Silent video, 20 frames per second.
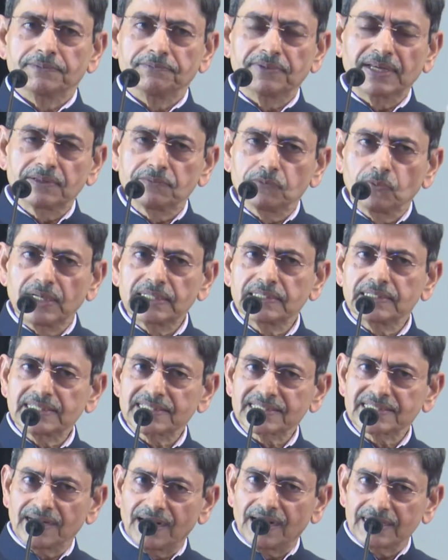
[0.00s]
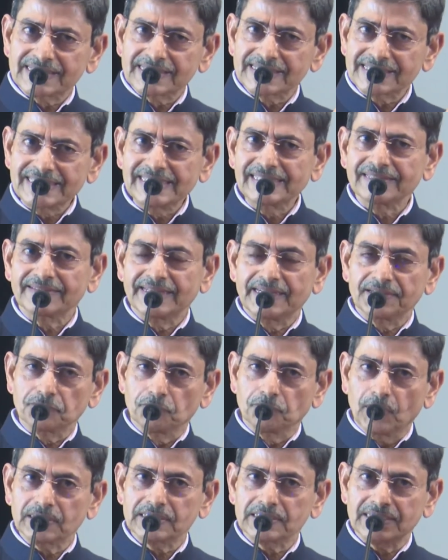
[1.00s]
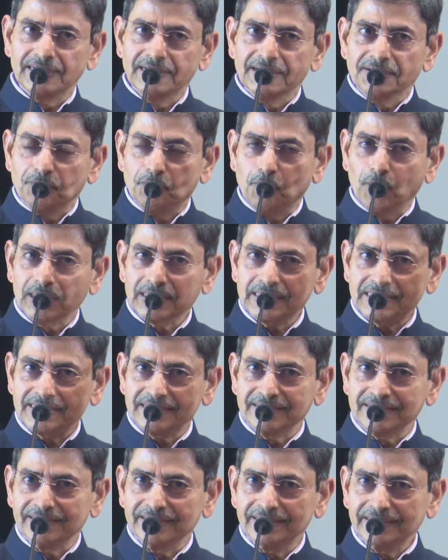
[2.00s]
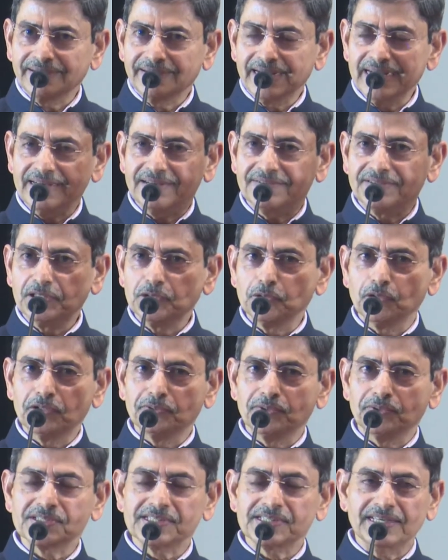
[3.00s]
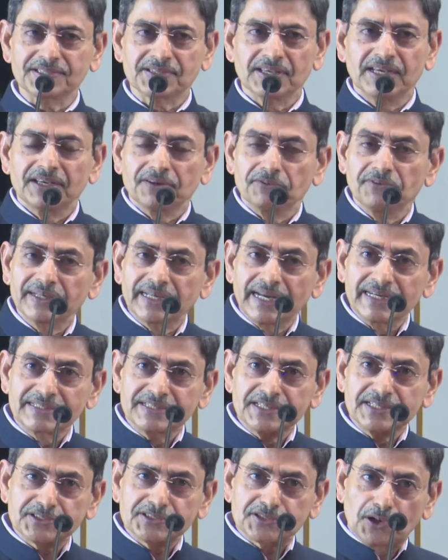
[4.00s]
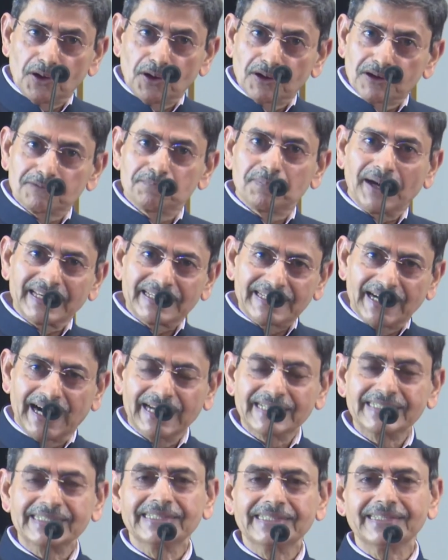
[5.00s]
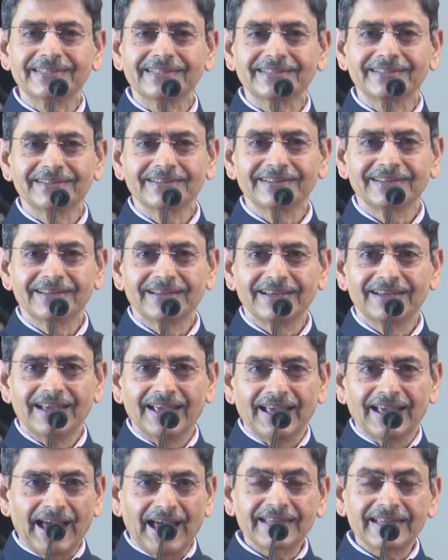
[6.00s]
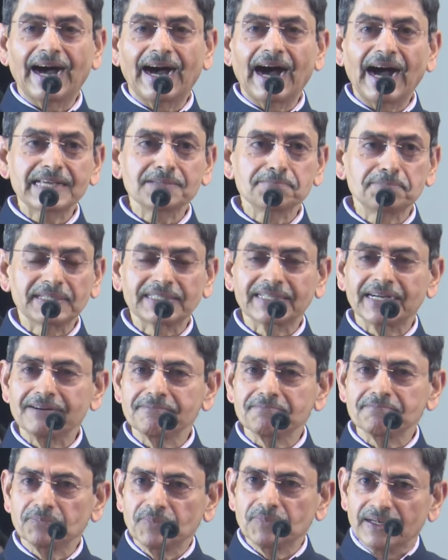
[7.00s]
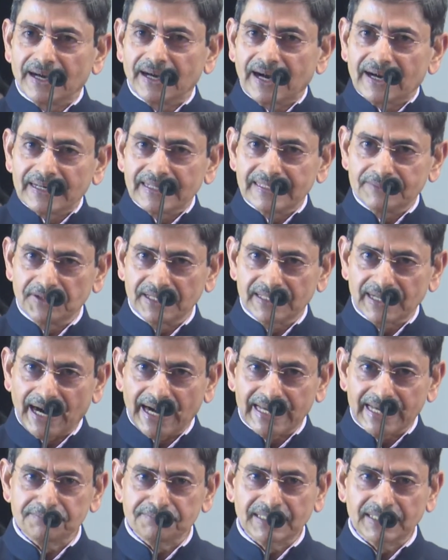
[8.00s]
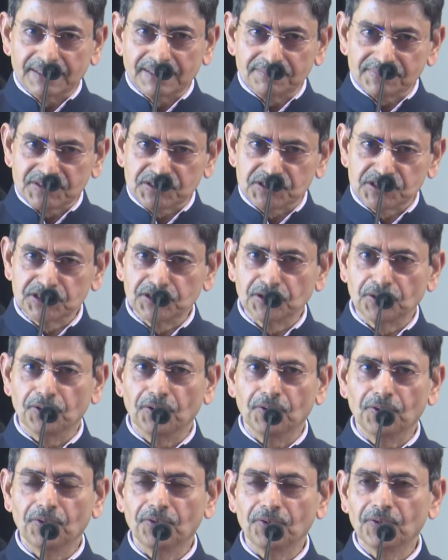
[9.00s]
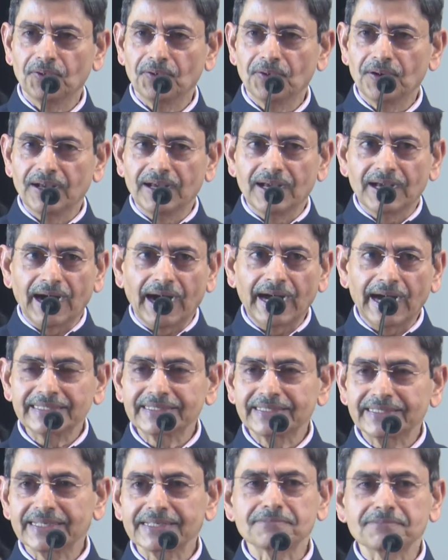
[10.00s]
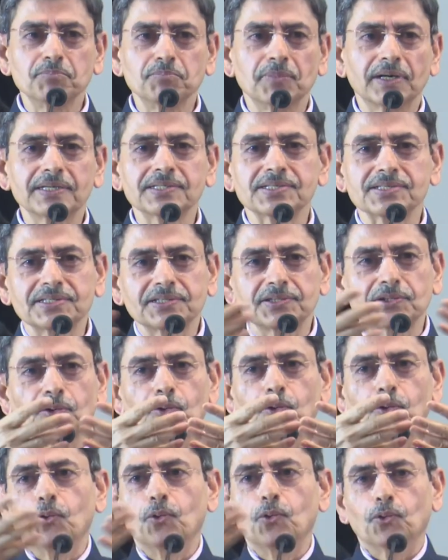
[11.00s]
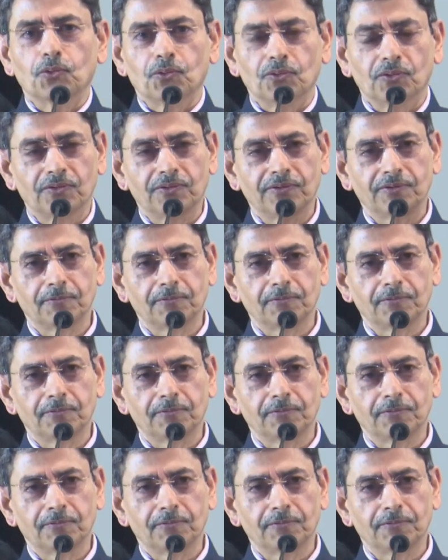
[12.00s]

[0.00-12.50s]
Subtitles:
When one starts seeing that, what great Thiruvalluvar says, when I dissolve my I, and I become, when I becomes zero, I get merged in the whole.